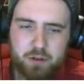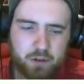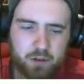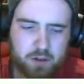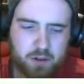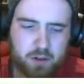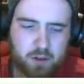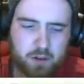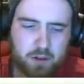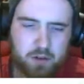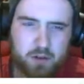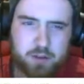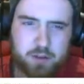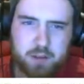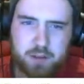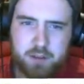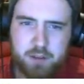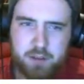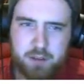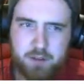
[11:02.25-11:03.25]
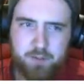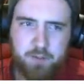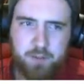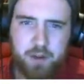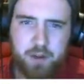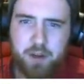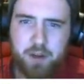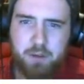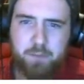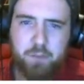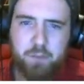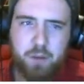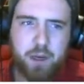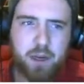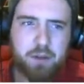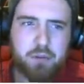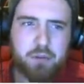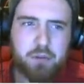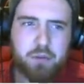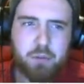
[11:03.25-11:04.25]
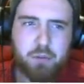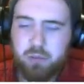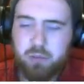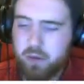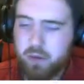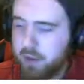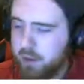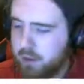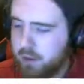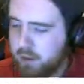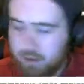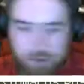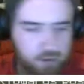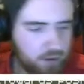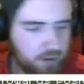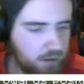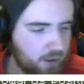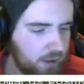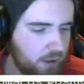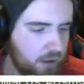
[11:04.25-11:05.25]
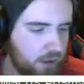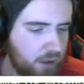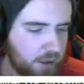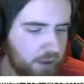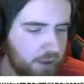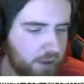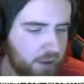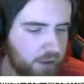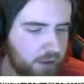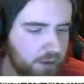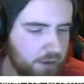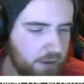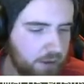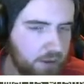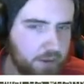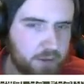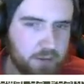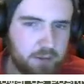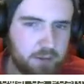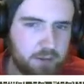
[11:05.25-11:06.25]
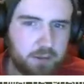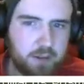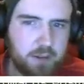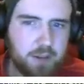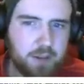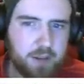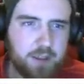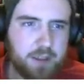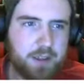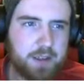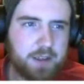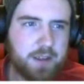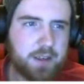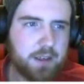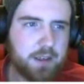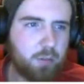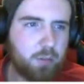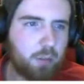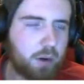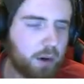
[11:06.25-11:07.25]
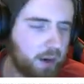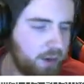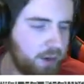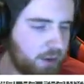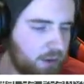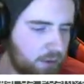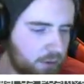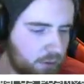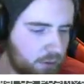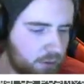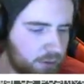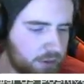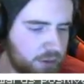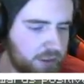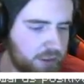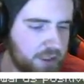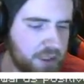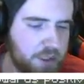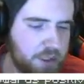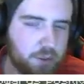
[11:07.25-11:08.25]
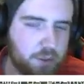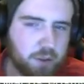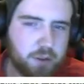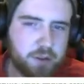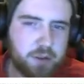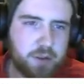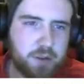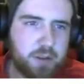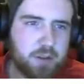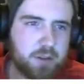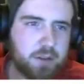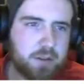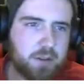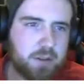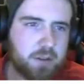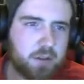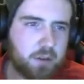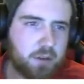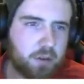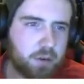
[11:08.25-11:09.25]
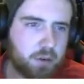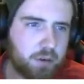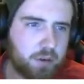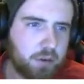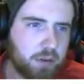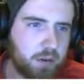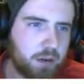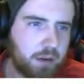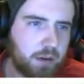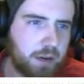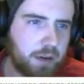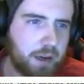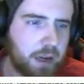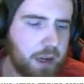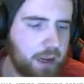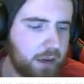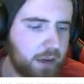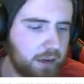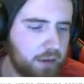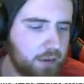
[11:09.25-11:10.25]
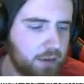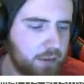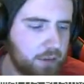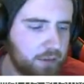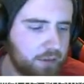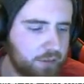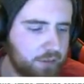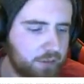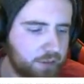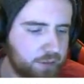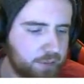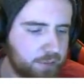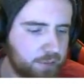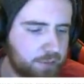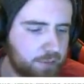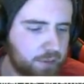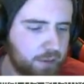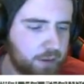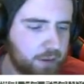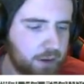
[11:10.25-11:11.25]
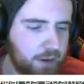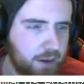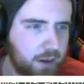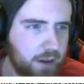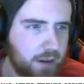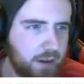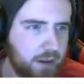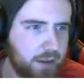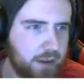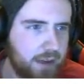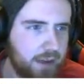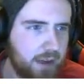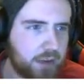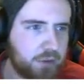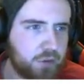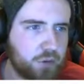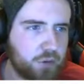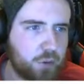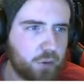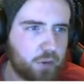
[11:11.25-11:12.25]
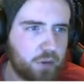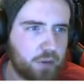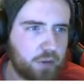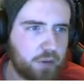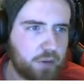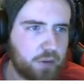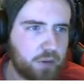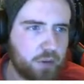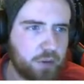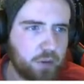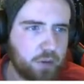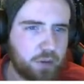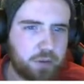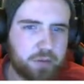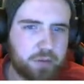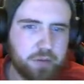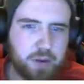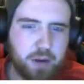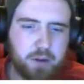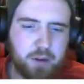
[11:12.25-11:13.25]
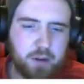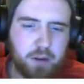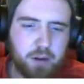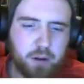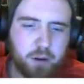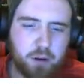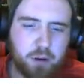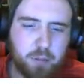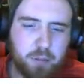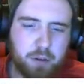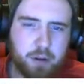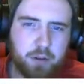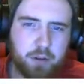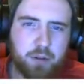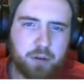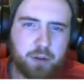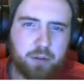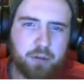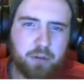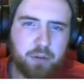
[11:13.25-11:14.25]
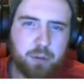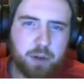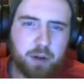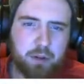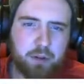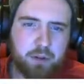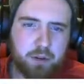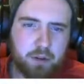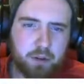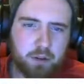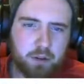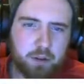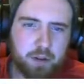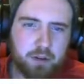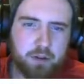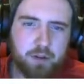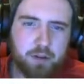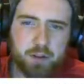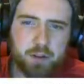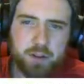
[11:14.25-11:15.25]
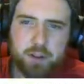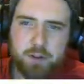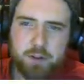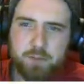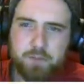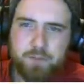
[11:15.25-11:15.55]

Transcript: Because let's see. Alright, we have to bring the Y or Z coordinate to a negative and the X coordinate to a very low positive. So we have to go that direction.